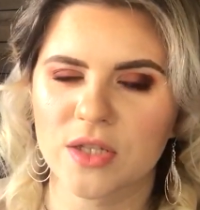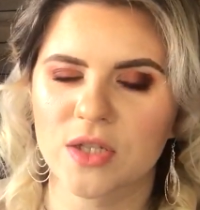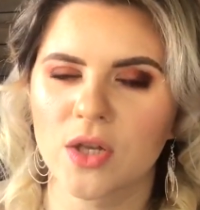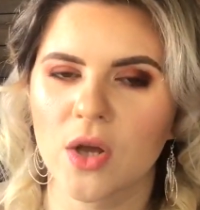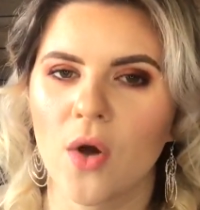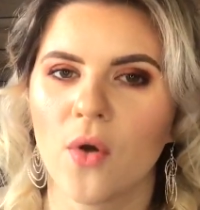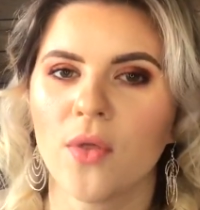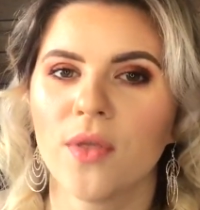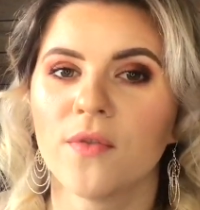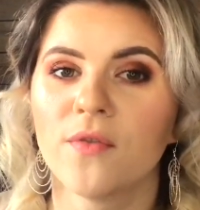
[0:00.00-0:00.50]

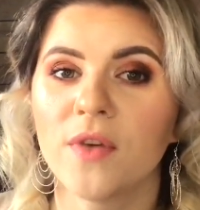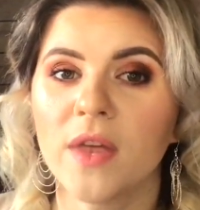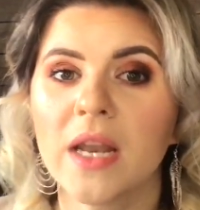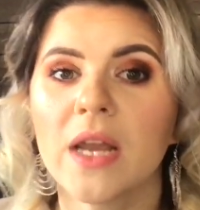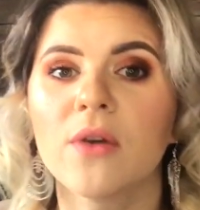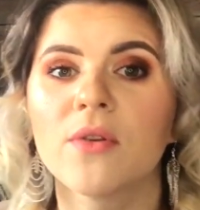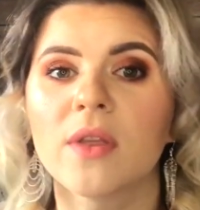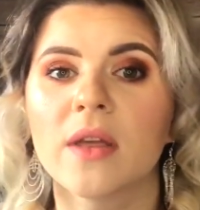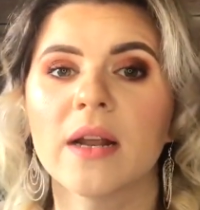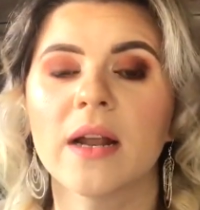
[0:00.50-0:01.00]
So the
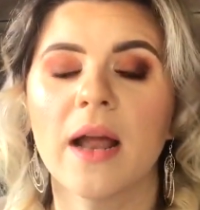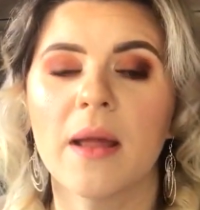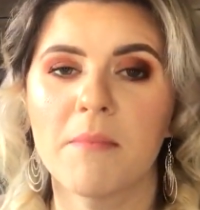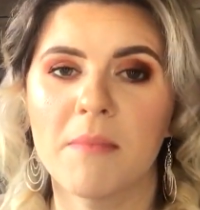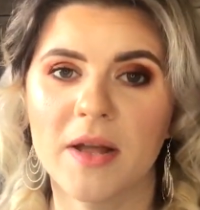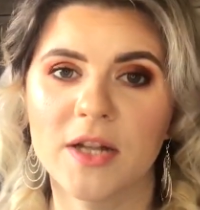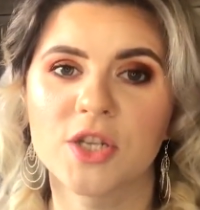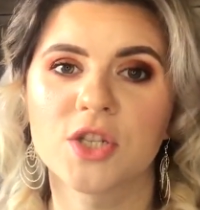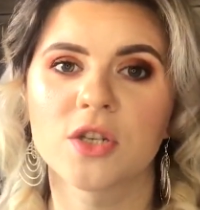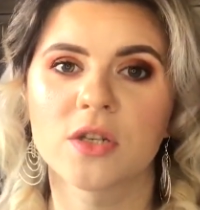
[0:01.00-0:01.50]
video that I
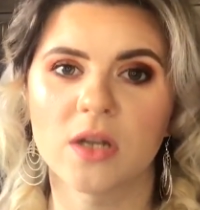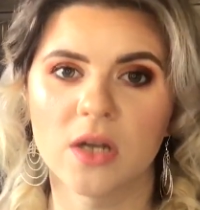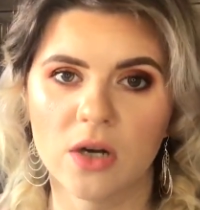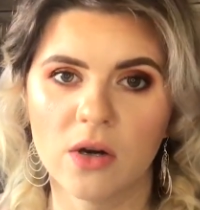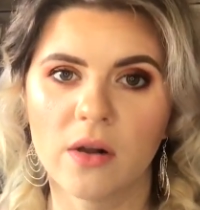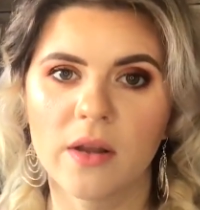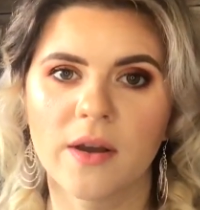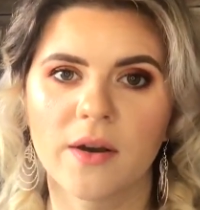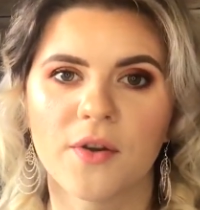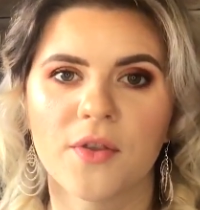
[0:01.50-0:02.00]
mentioned
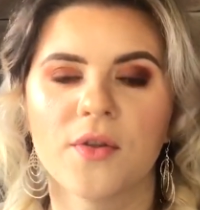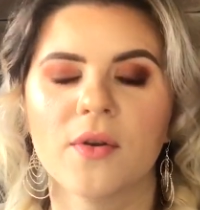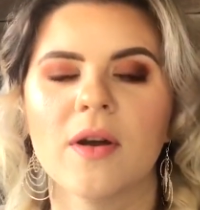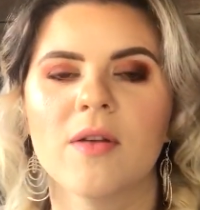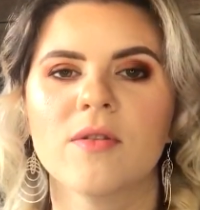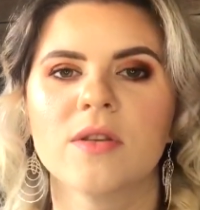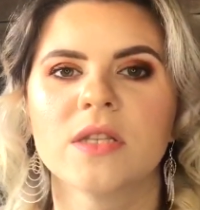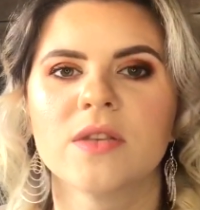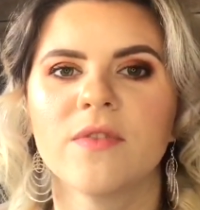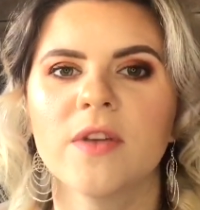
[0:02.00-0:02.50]
earlier
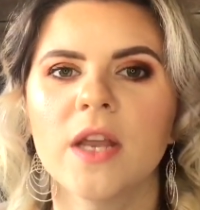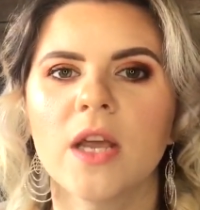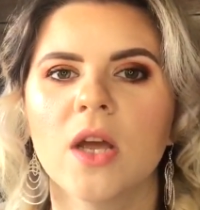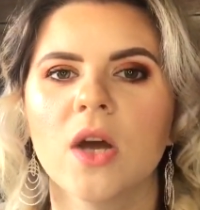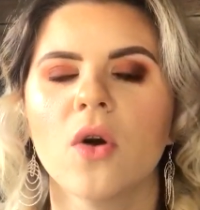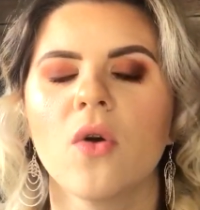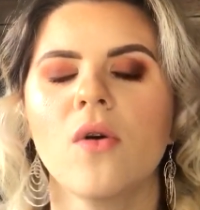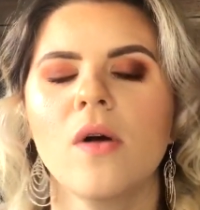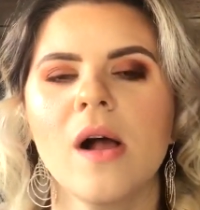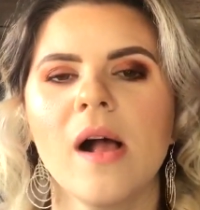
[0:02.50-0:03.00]
throughout this
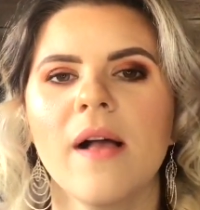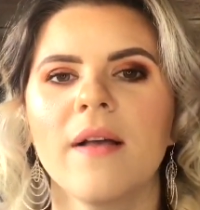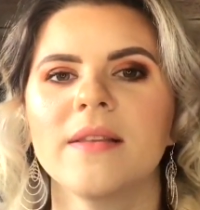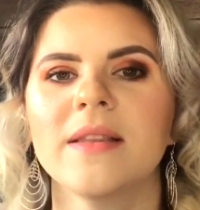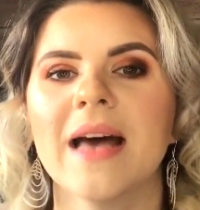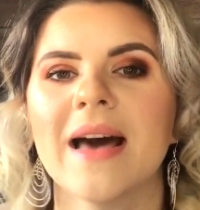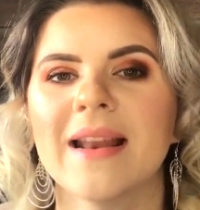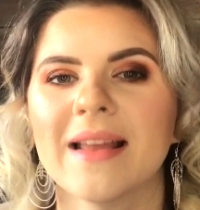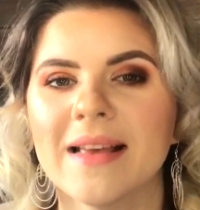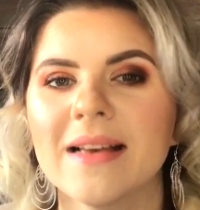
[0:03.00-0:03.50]
video
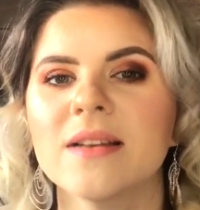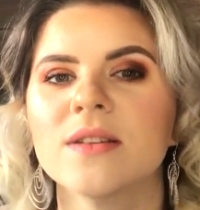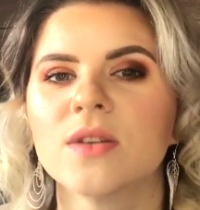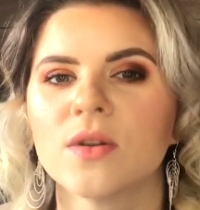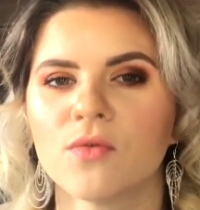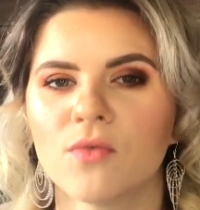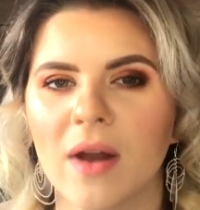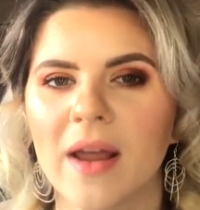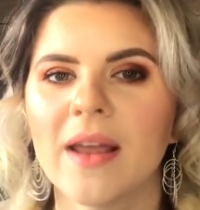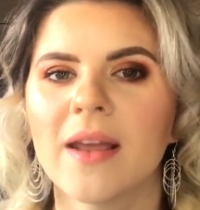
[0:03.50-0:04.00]
that is
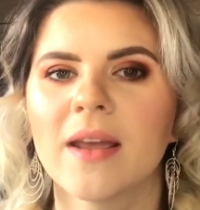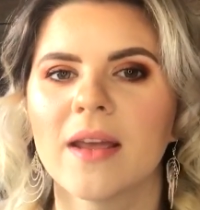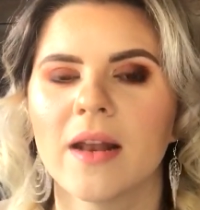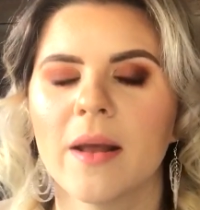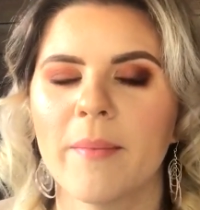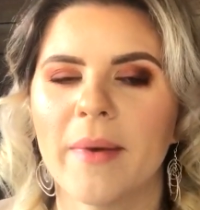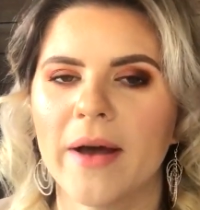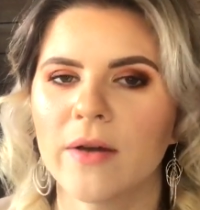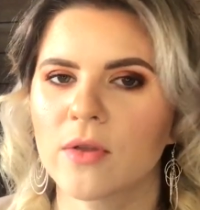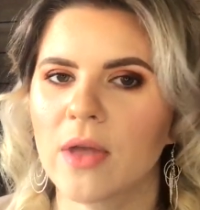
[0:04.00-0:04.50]
ranking
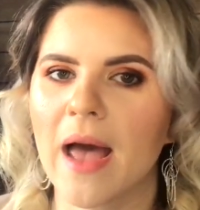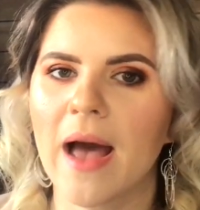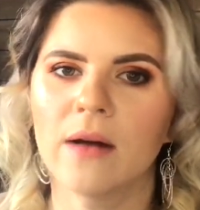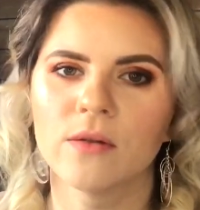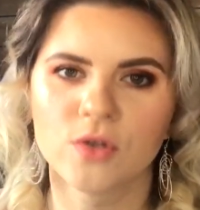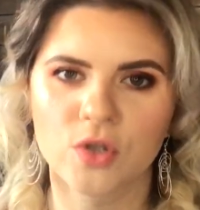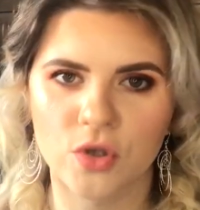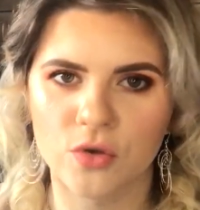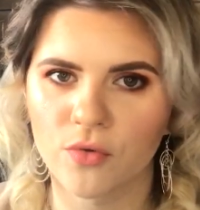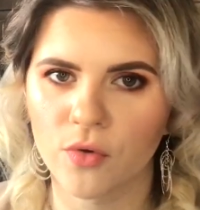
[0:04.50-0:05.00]
about
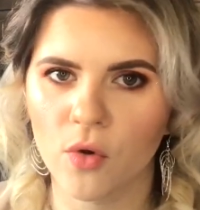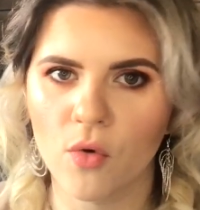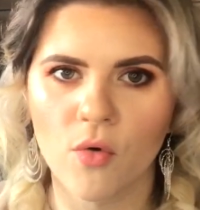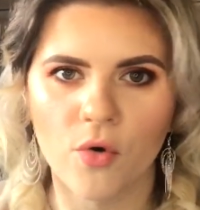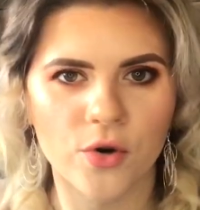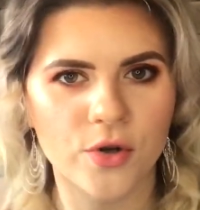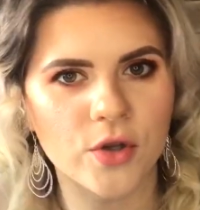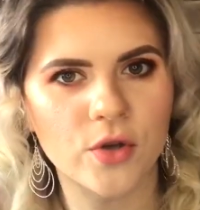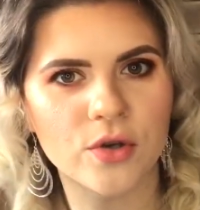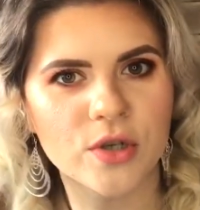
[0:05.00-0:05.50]
how to
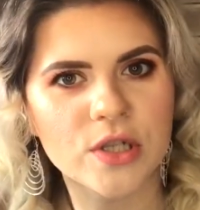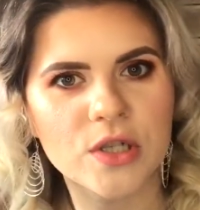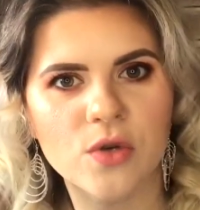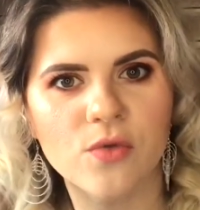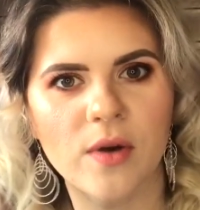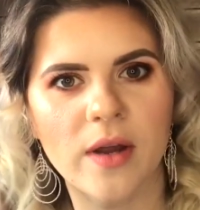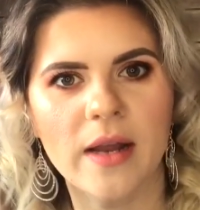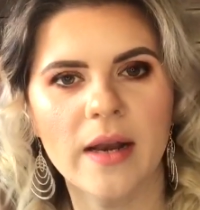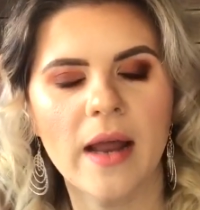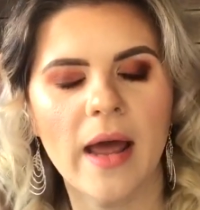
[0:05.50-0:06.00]
record your
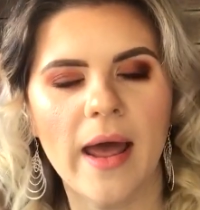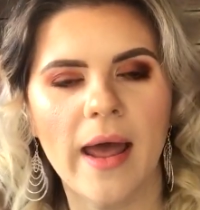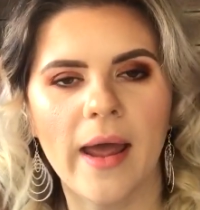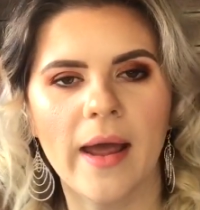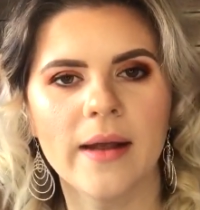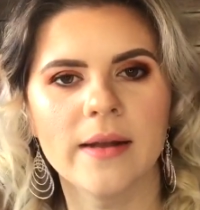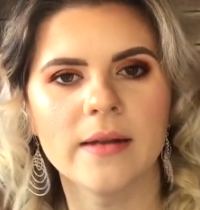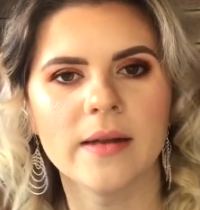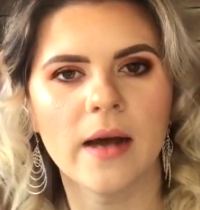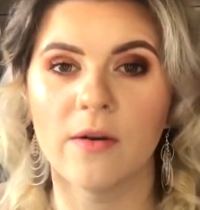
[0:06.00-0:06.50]
screen
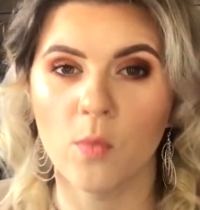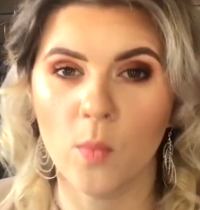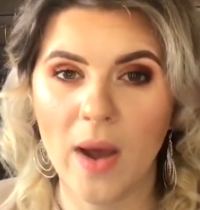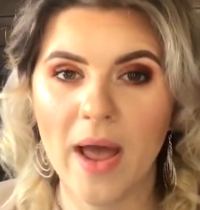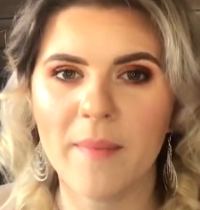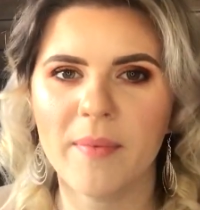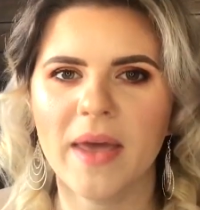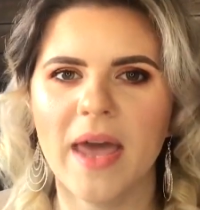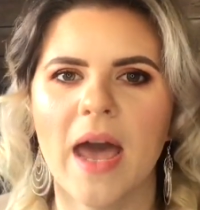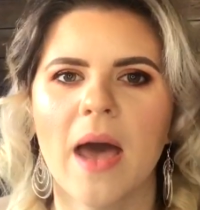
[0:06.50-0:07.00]
and
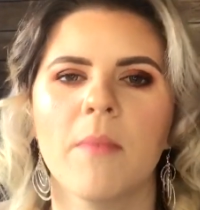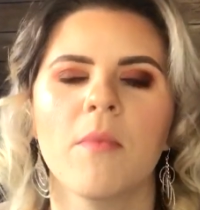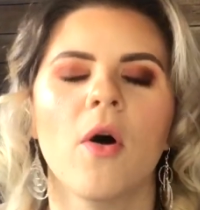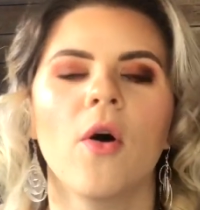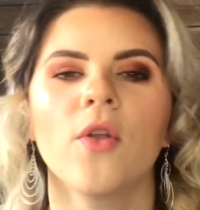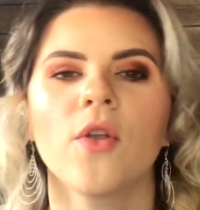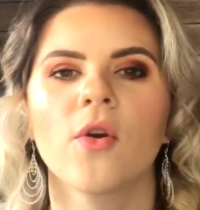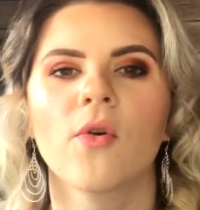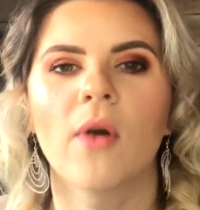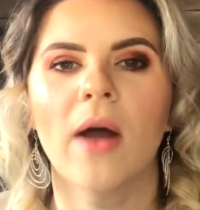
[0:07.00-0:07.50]
webcam
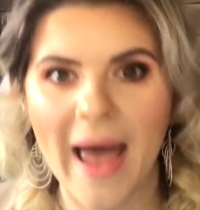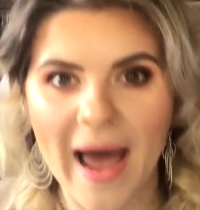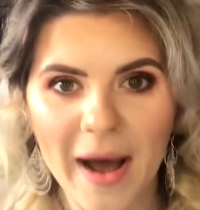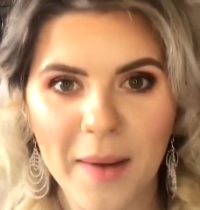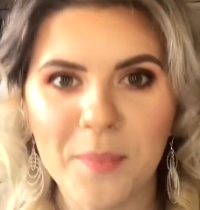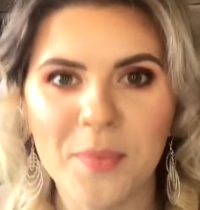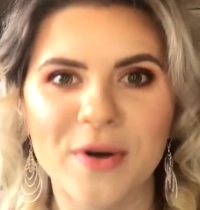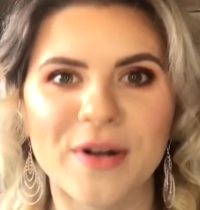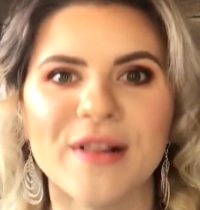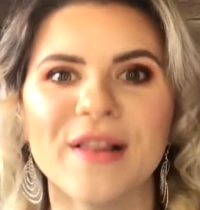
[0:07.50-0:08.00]
on your
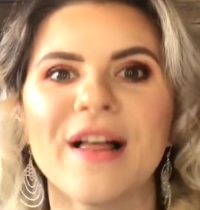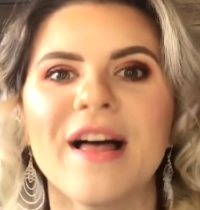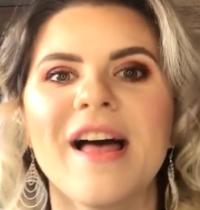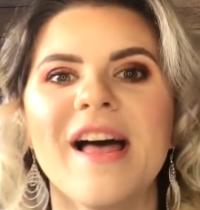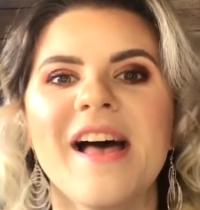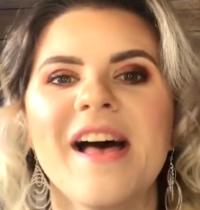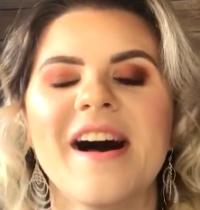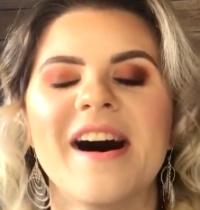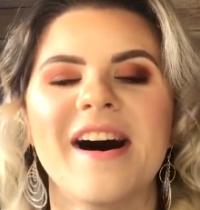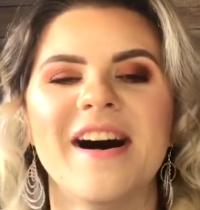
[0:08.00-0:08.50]
Apple
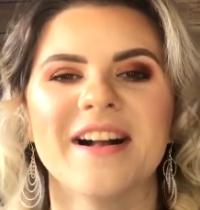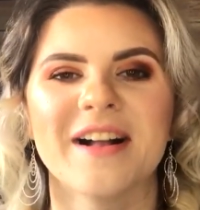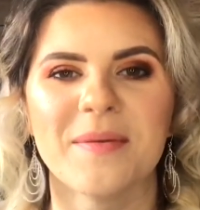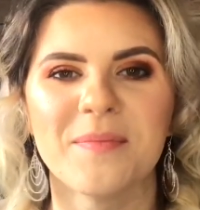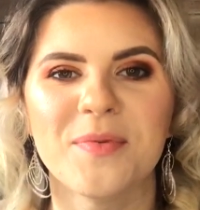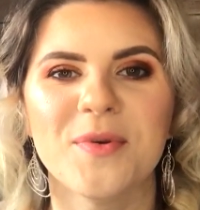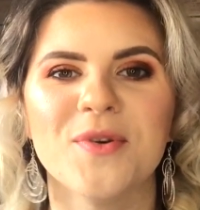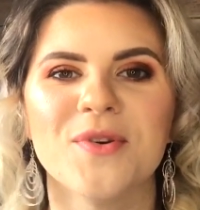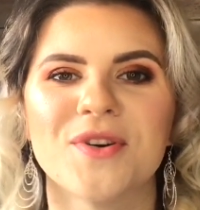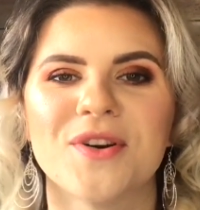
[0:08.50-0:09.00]

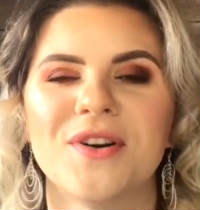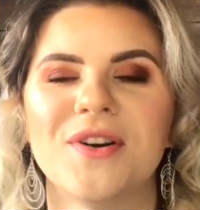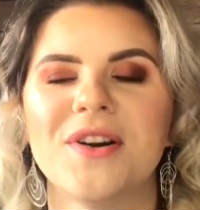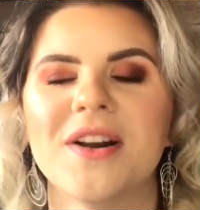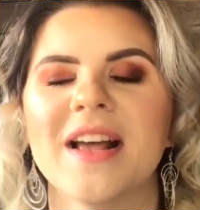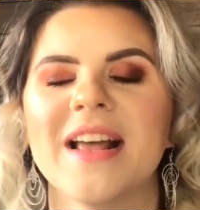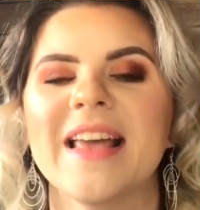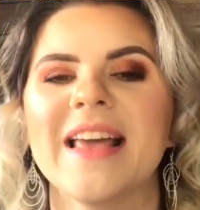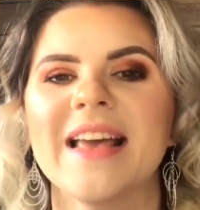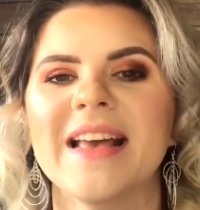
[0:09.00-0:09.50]

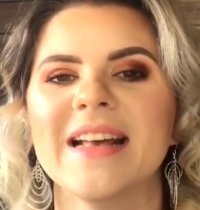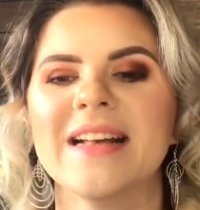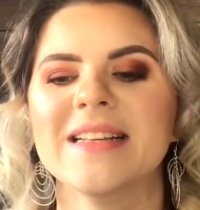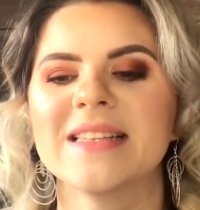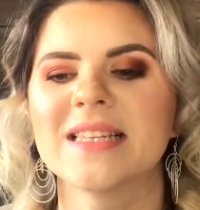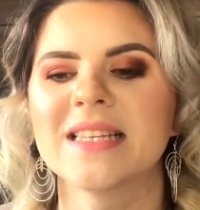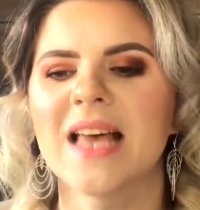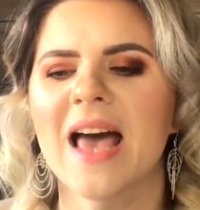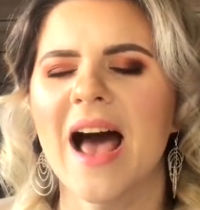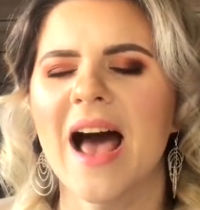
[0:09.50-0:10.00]
computer is,